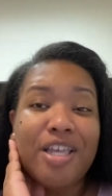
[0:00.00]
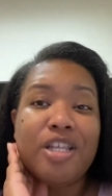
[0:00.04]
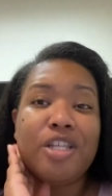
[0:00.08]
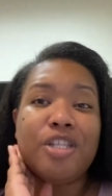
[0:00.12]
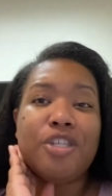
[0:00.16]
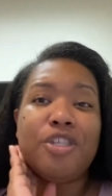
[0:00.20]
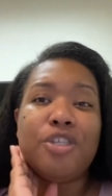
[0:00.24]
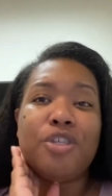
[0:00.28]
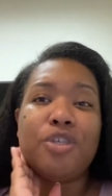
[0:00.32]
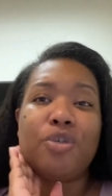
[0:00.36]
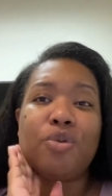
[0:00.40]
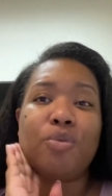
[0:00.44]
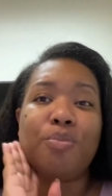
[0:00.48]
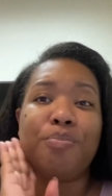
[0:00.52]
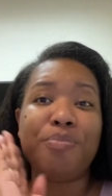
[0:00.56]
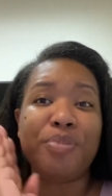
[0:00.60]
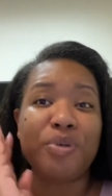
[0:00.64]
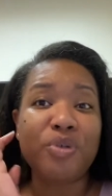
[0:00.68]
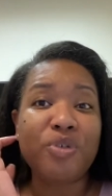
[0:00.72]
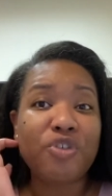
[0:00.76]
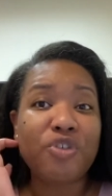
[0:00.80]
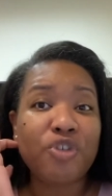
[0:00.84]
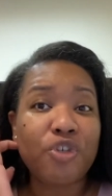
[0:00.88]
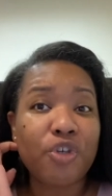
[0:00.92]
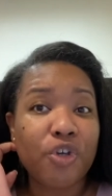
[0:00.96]
to
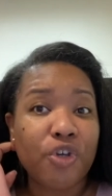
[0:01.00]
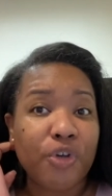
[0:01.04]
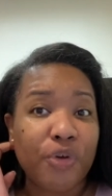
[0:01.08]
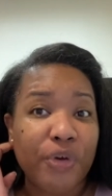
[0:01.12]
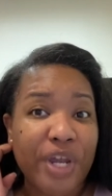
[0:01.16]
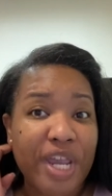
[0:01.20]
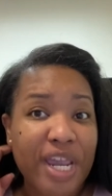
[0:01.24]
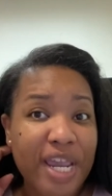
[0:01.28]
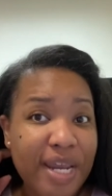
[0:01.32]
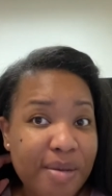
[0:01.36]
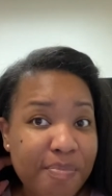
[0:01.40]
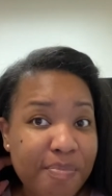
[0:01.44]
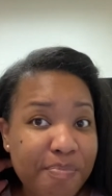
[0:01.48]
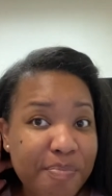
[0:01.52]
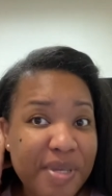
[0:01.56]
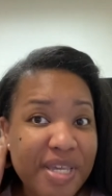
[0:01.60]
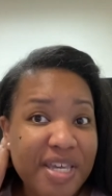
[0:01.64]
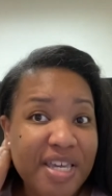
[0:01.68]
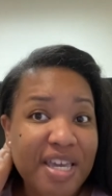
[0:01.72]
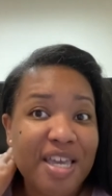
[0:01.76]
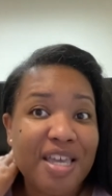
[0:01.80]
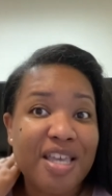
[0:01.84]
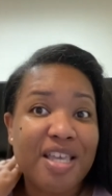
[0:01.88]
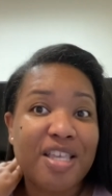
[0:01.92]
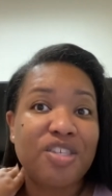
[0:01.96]
boost your grade
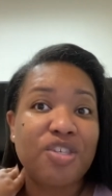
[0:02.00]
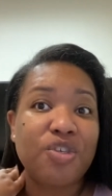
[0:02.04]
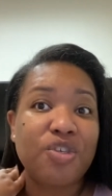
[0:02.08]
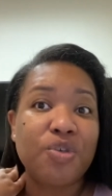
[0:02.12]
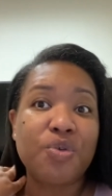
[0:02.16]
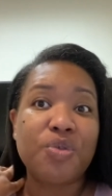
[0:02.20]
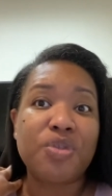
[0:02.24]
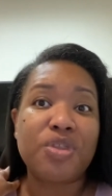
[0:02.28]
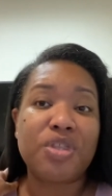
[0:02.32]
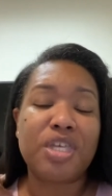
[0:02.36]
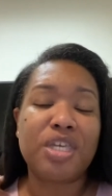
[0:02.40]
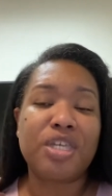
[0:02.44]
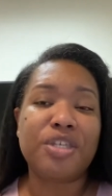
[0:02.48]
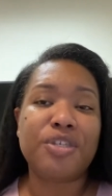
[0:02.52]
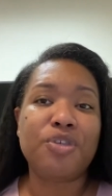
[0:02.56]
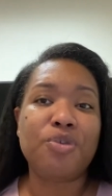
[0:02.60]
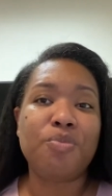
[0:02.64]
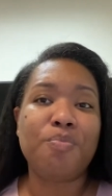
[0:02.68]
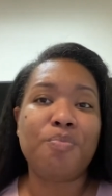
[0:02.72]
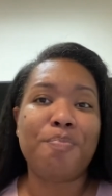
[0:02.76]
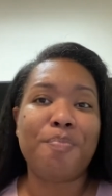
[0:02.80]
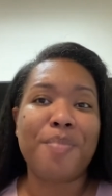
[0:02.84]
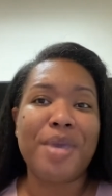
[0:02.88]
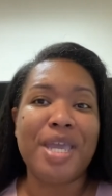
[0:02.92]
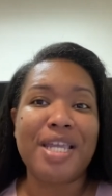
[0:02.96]
because you think you
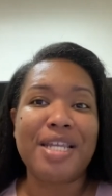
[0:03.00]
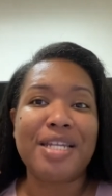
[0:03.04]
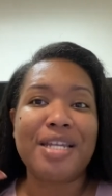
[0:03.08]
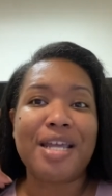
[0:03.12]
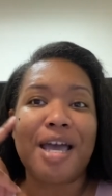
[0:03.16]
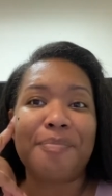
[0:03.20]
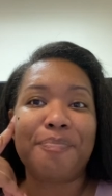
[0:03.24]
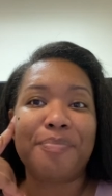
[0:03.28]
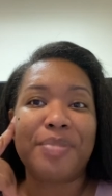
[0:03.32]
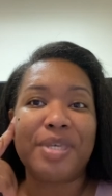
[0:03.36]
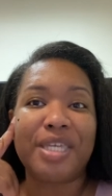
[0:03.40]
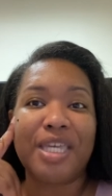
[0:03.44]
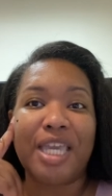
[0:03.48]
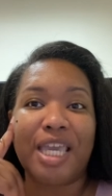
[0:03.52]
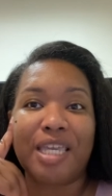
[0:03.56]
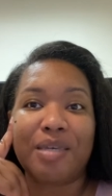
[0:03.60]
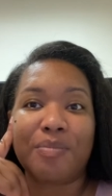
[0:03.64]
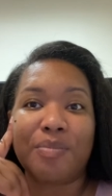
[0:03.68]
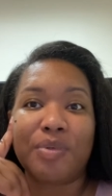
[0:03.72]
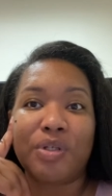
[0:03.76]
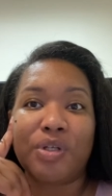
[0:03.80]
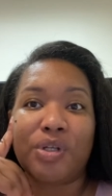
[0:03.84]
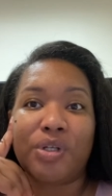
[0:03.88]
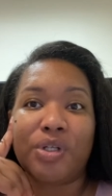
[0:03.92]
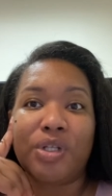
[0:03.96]
may not be
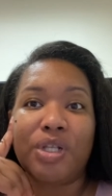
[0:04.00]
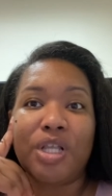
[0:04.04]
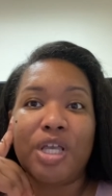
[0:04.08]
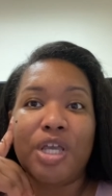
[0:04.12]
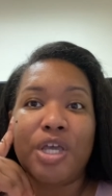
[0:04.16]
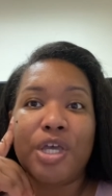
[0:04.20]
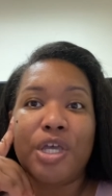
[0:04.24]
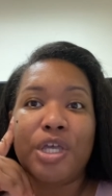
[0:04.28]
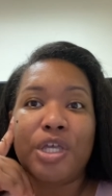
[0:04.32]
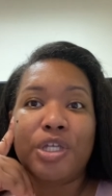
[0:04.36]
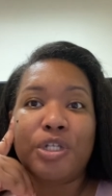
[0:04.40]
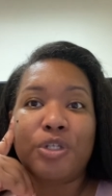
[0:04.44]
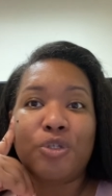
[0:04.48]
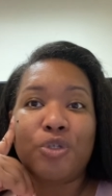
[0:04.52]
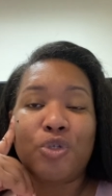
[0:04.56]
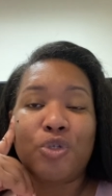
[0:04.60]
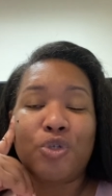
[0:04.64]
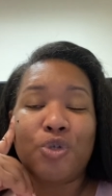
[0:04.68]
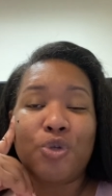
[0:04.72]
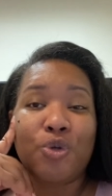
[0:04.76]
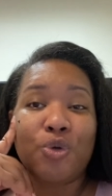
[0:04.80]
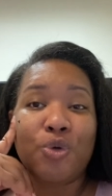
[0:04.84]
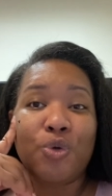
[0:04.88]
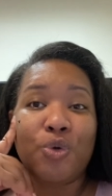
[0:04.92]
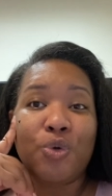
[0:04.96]
able
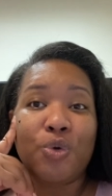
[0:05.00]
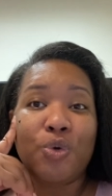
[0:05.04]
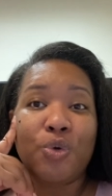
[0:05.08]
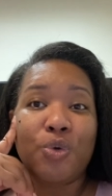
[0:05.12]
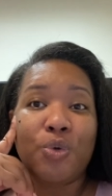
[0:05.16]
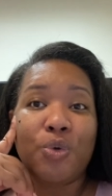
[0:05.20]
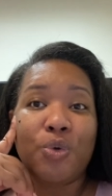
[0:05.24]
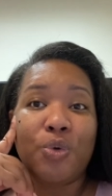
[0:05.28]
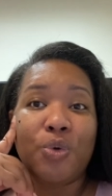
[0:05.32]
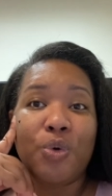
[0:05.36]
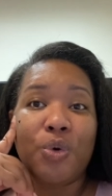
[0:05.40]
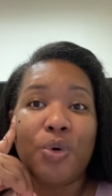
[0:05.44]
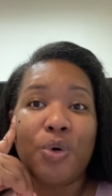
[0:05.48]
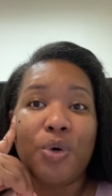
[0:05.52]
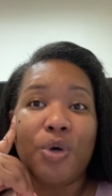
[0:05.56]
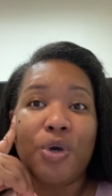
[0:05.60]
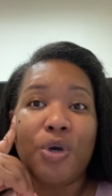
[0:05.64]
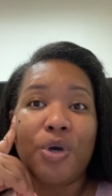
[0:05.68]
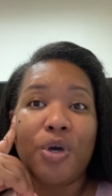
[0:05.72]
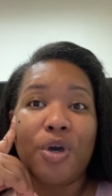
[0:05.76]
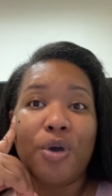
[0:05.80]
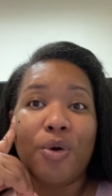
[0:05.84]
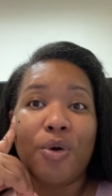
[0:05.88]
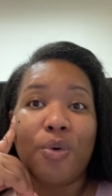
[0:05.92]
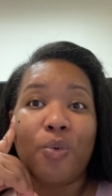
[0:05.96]
to
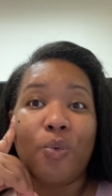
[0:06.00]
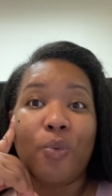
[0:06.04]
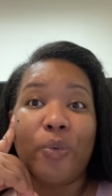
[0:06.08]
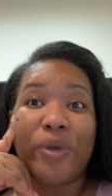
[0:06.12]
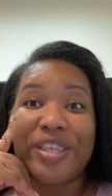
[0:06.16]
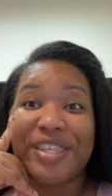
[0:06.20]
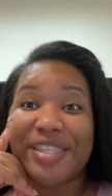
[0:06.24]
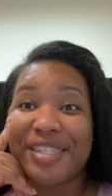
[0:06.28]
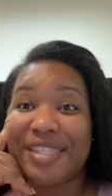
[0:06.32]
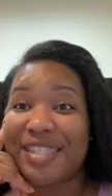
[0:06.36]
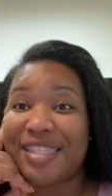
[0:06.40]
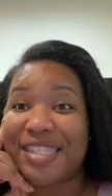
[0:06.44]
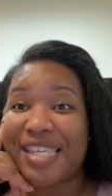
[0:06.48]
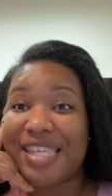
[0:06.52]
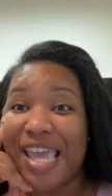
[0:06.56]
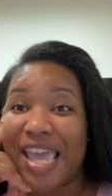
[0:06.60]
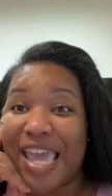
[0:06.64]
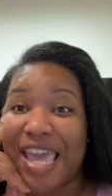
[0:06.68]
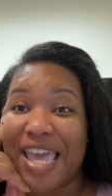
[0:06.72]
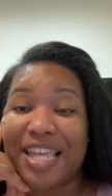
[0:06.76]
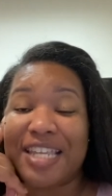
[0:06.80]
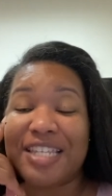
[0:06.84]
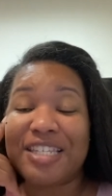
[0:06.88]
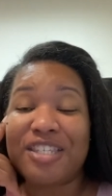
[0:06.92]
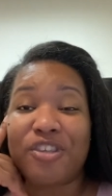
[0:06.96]

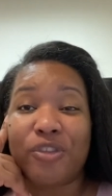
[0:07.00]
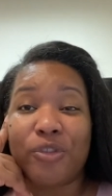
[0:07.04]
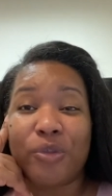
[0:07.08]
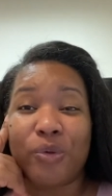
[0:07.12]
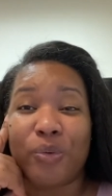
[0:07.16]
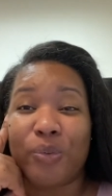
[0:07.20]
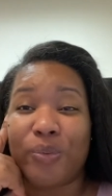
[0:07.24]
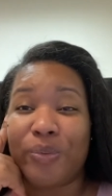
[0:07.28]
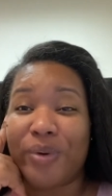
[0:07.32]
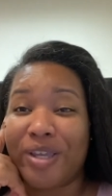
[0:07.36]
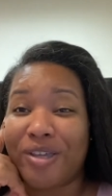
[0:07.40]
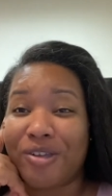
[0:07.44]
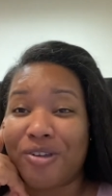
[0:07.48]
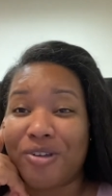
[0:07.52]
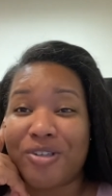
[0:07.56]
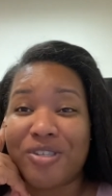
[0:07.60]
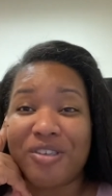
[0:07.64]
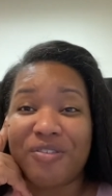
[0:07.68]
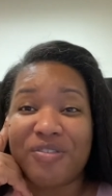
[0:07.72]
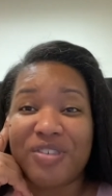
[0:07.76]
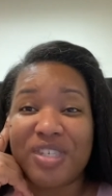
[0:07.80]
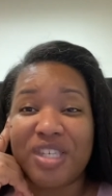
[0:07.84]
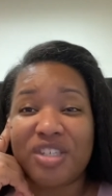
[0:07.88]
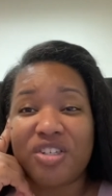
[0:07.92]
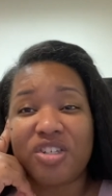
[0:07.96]
withstand the rigors
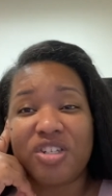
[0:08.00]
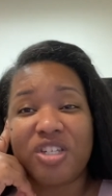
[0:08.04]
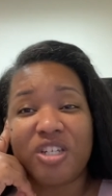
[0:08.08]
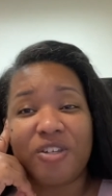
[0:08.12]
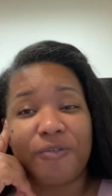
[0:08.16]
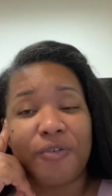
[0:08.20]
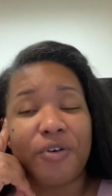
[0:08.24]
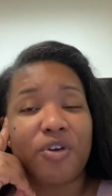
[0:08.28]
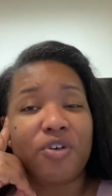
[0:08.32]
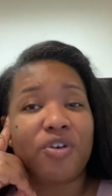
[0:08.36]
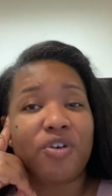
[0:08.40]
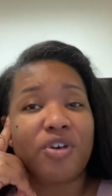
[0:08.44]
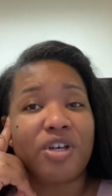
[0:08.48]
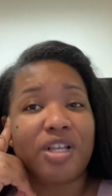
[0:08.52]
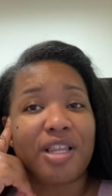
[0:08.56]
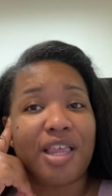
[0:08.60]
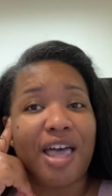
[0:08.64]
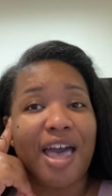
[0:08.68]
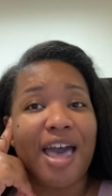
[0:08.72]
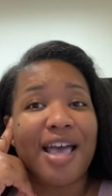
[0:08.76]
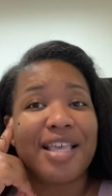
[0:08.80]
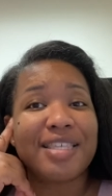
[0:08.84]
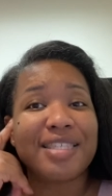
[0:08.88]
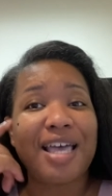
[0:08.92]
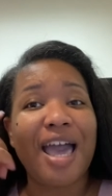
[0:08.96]
of such a difficult
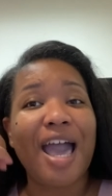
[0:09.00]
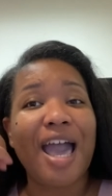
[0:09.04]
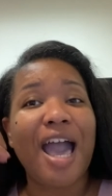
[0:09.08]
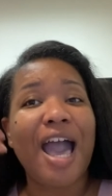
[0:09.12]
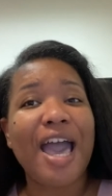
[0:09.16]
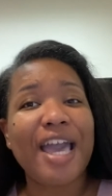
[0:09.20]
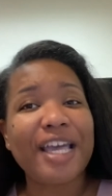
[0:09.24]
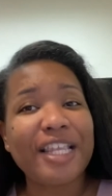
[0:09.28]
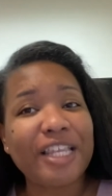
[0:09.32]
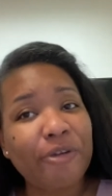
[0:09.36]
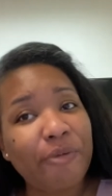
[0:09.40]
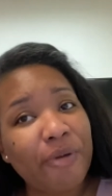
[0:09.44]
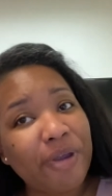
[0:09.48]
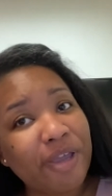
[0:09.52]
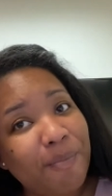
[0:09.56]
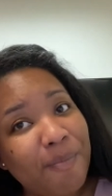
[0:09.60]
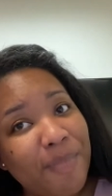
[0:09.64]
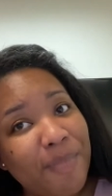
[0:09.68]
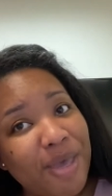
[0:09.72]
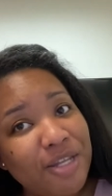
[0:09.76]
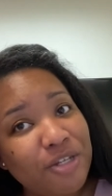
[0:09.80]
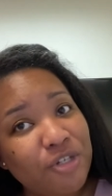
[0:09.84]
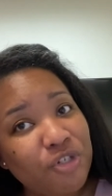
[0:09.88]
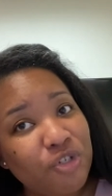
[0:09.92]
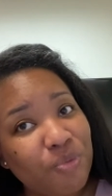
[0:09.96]
class, I highly
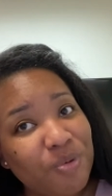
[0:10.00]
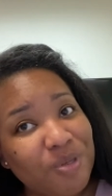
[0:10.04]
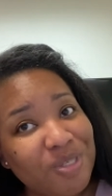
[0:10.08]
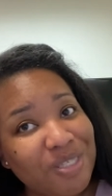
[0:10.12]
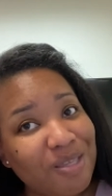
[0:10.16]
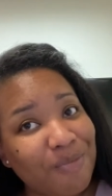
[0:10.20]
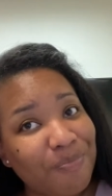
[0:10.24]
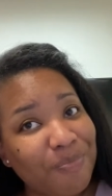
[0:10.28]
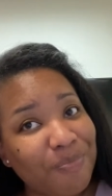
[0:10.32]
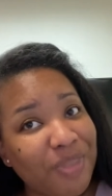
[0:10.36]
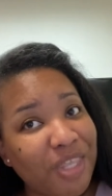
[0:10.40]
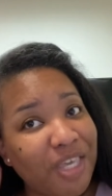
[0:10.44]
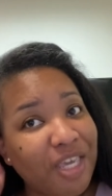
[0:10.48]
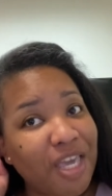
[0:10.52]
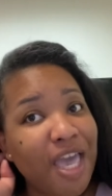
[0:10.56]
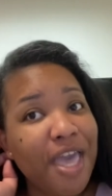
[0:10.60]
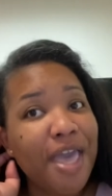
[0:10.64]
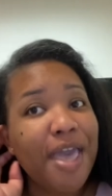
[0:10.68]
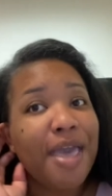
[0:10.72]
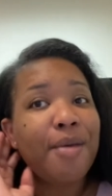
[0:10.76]
recommend doing something.